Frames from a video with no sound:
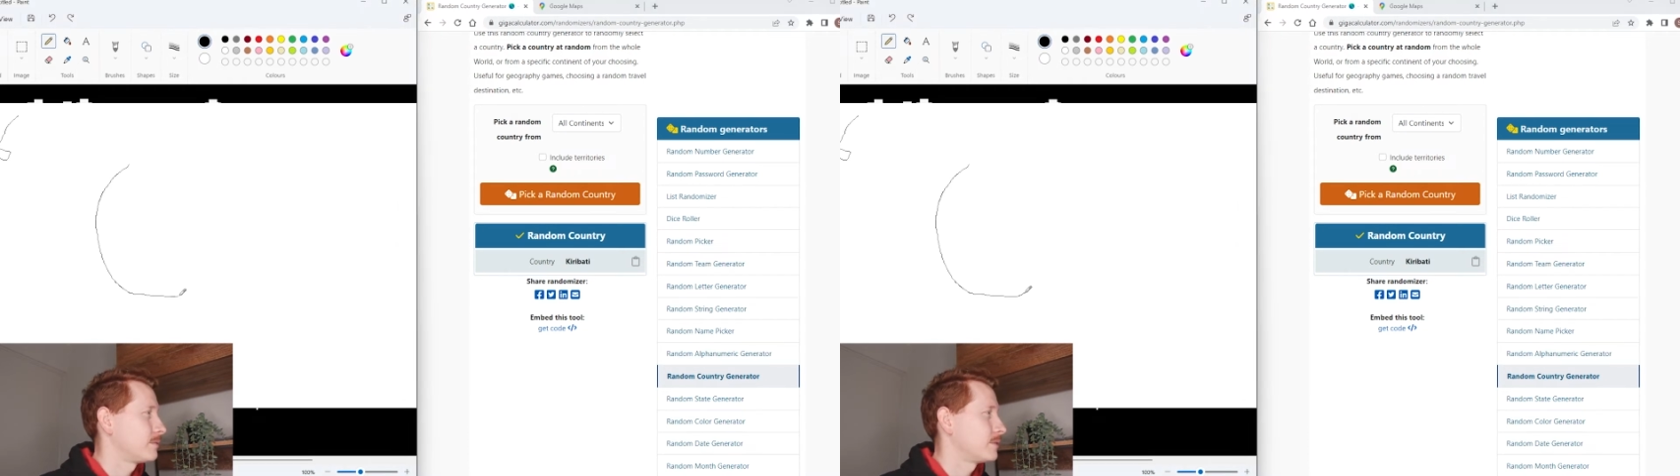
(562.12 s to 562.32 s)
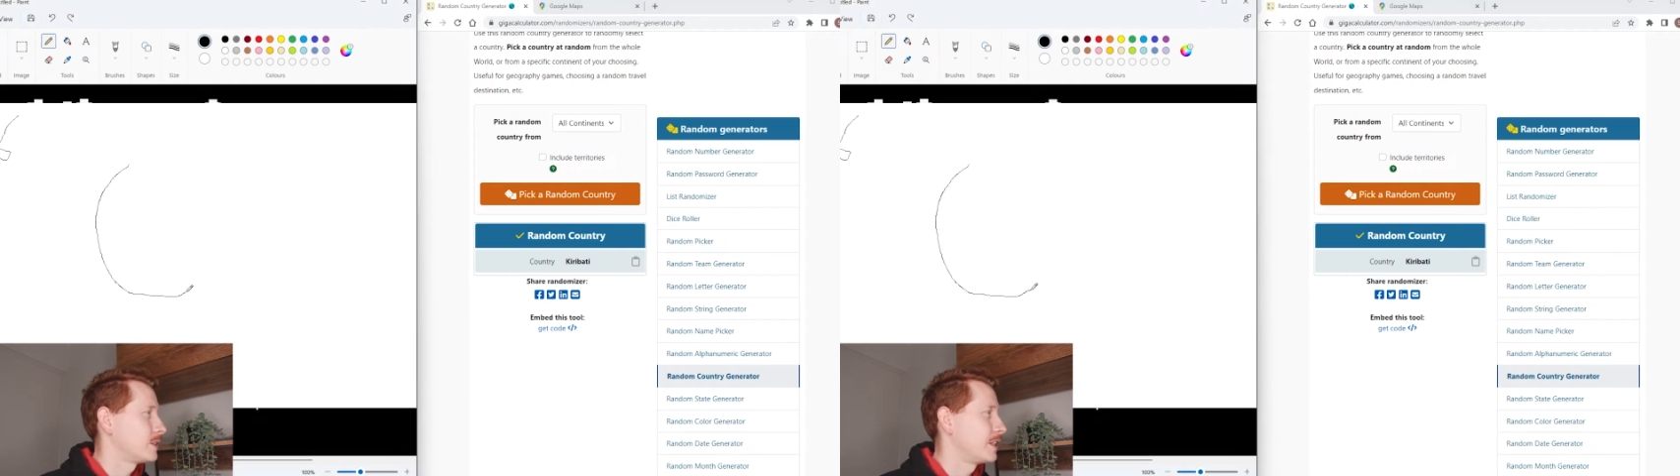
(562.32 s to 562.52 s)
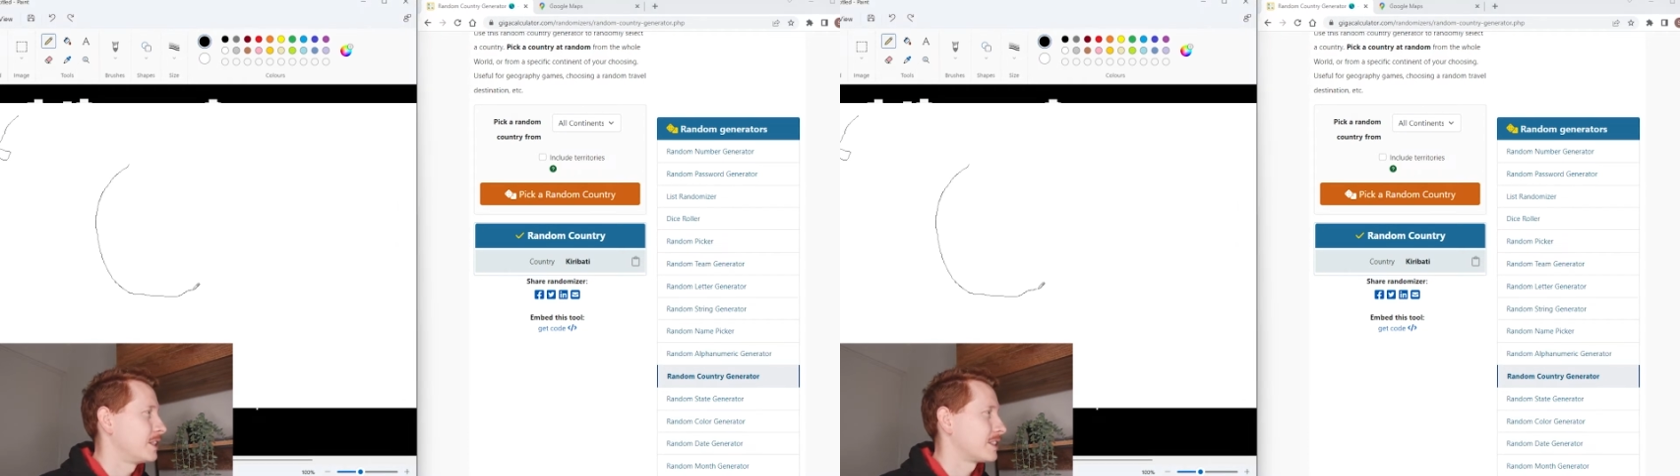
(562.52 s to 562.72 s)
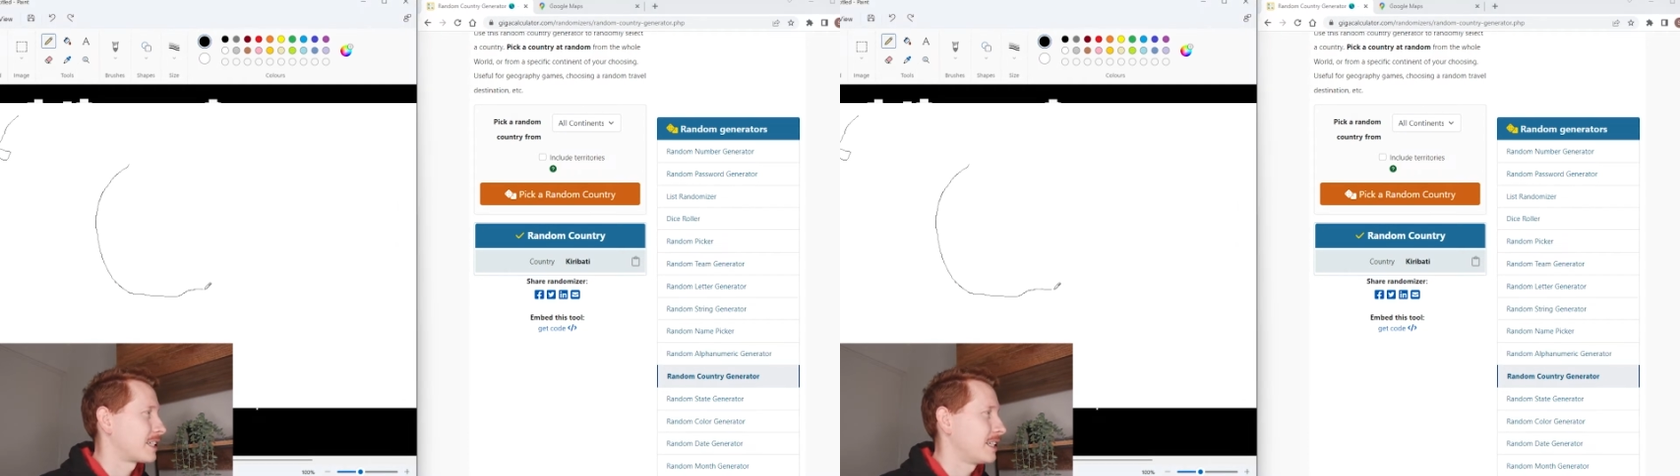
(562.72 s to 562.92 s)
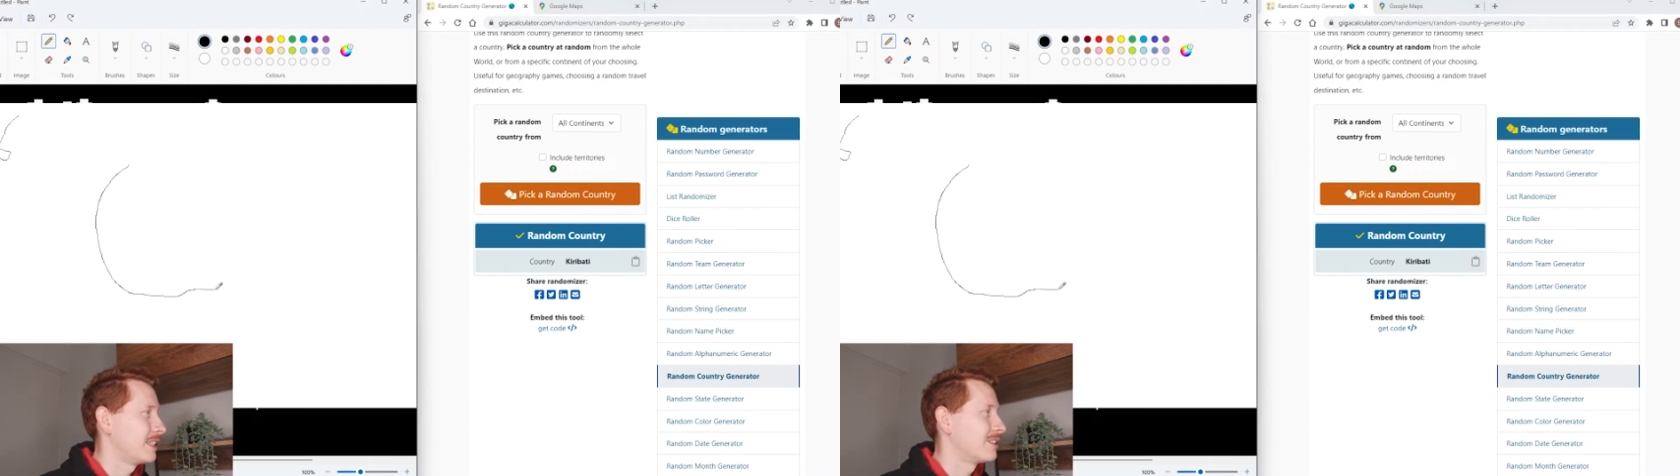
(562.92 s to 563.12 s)
there's
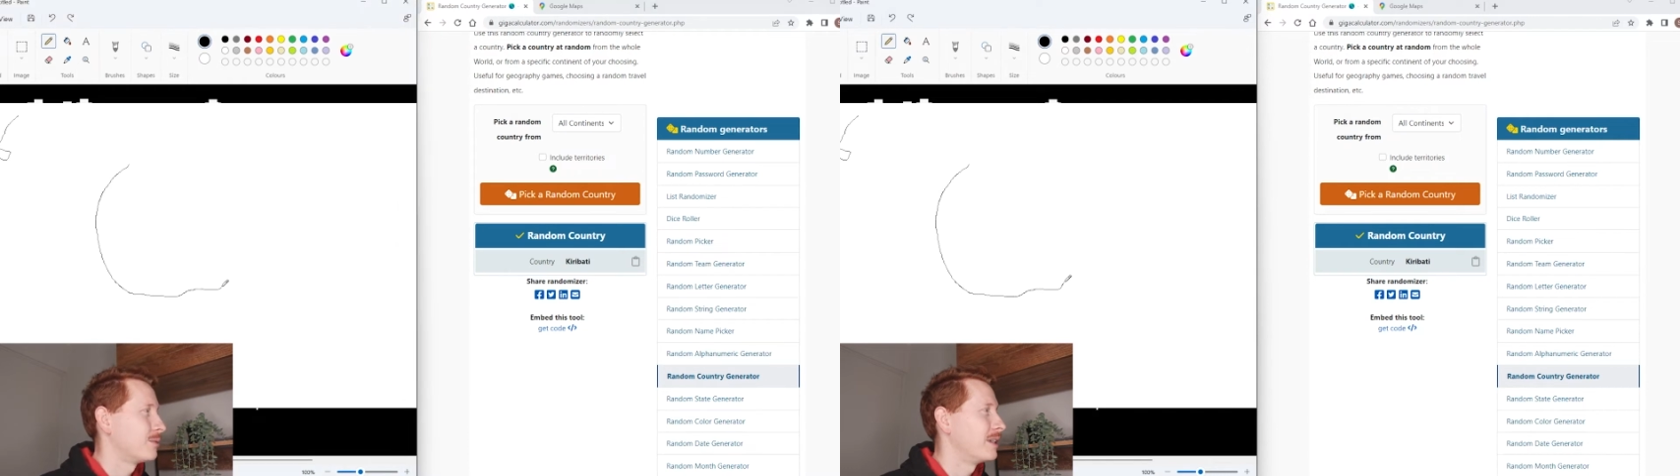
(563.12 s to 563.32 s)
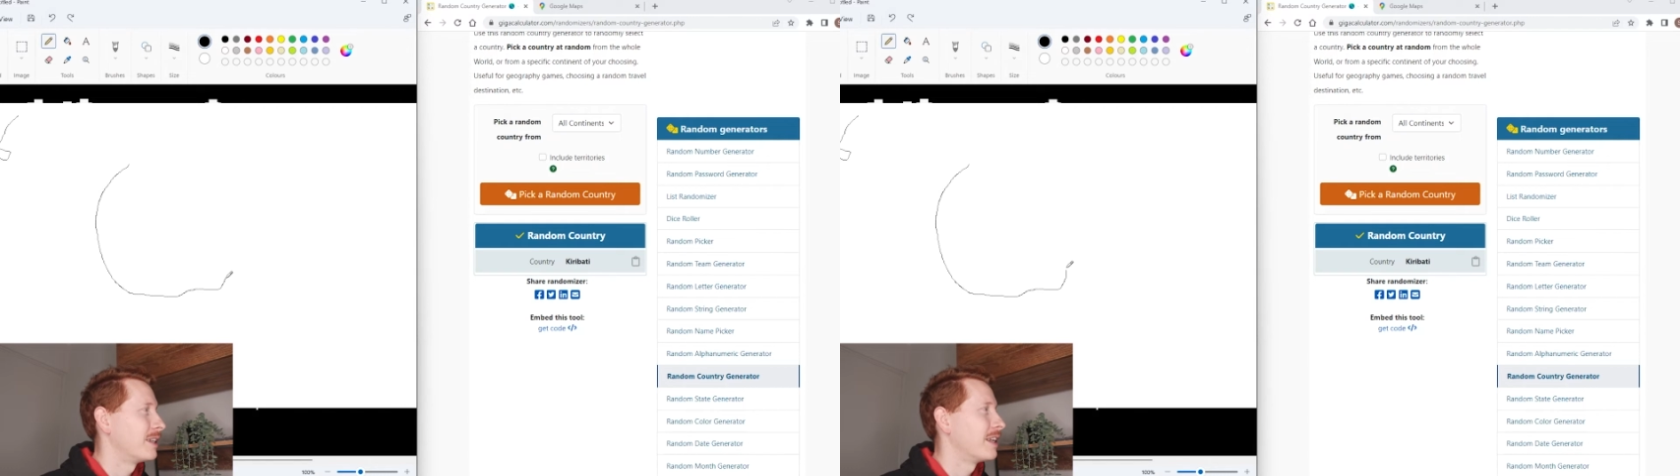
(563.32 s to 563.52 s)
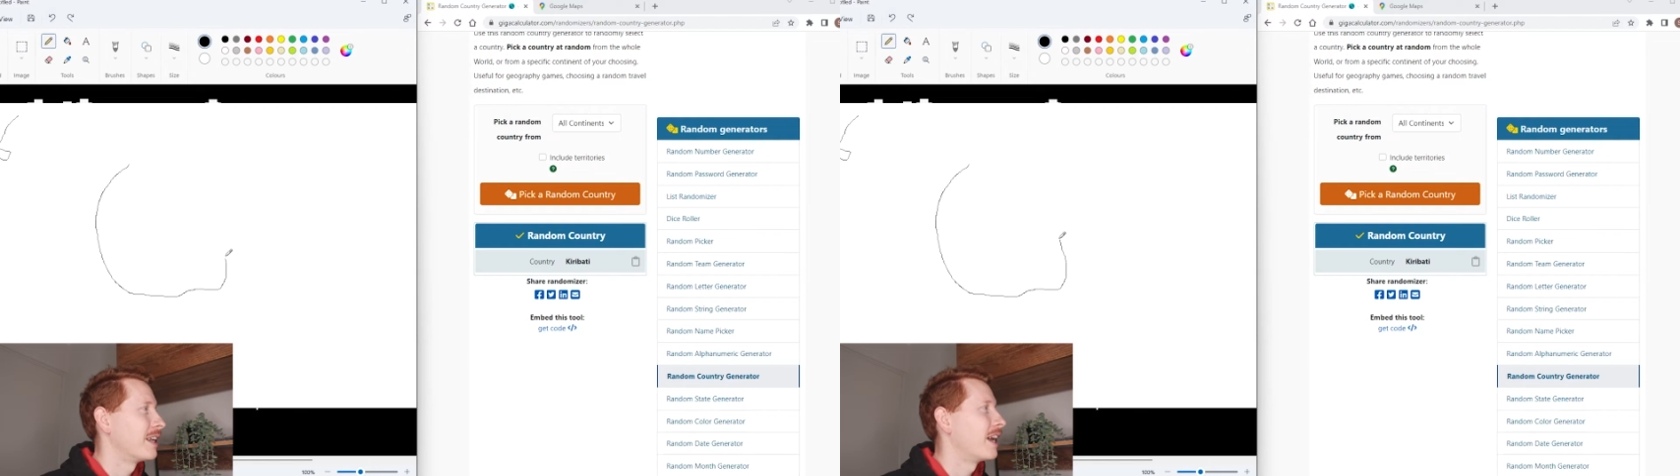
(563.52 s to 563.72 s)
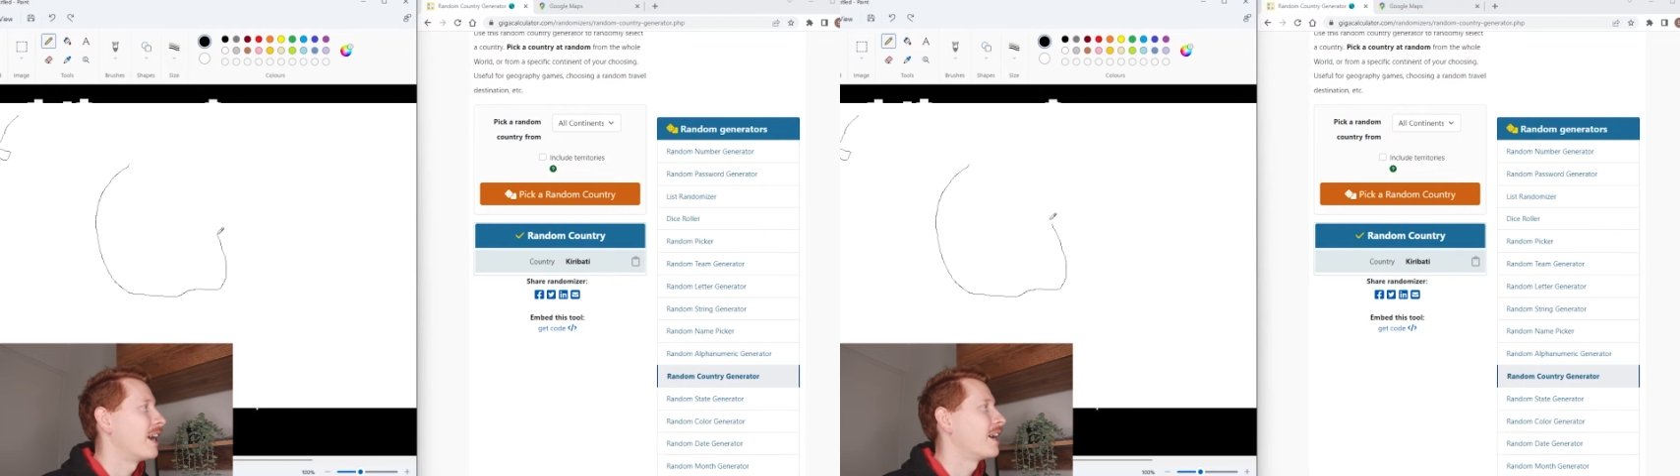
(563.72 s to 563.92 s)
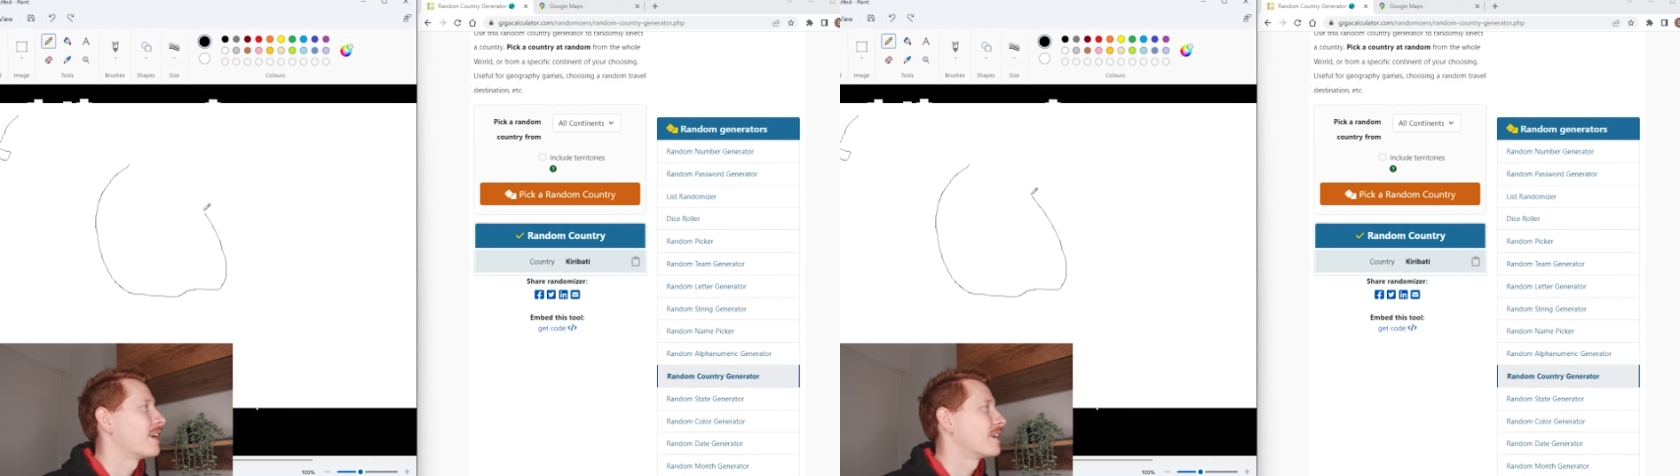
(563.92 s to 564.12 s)
like a little bit
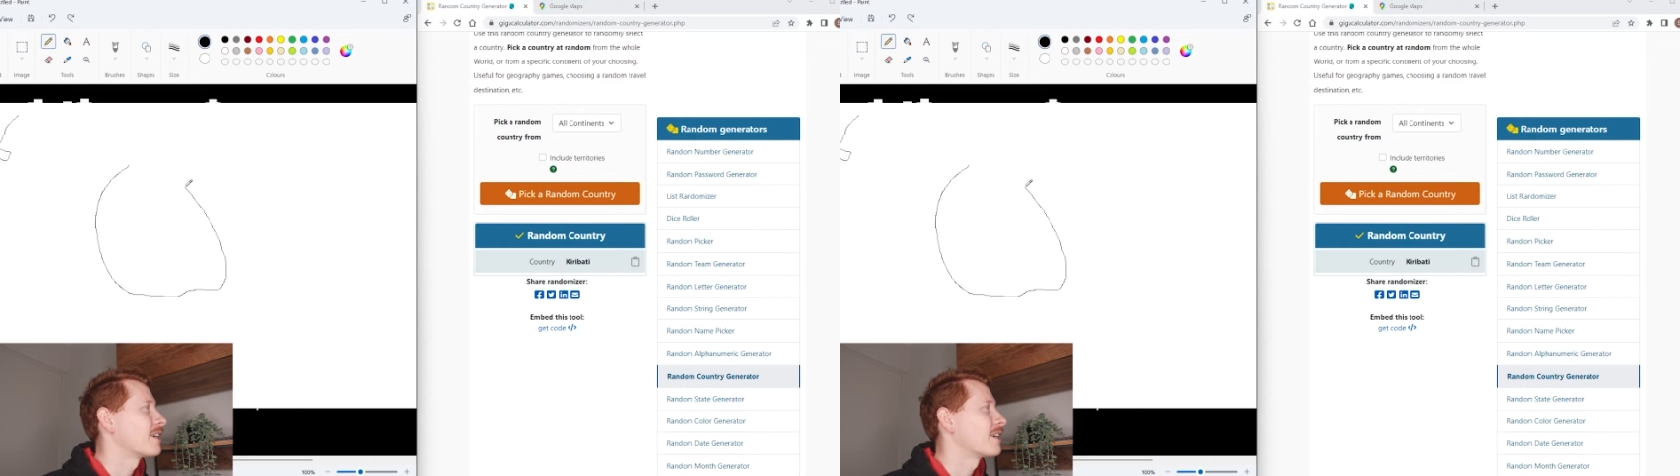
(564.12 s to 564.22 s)
there,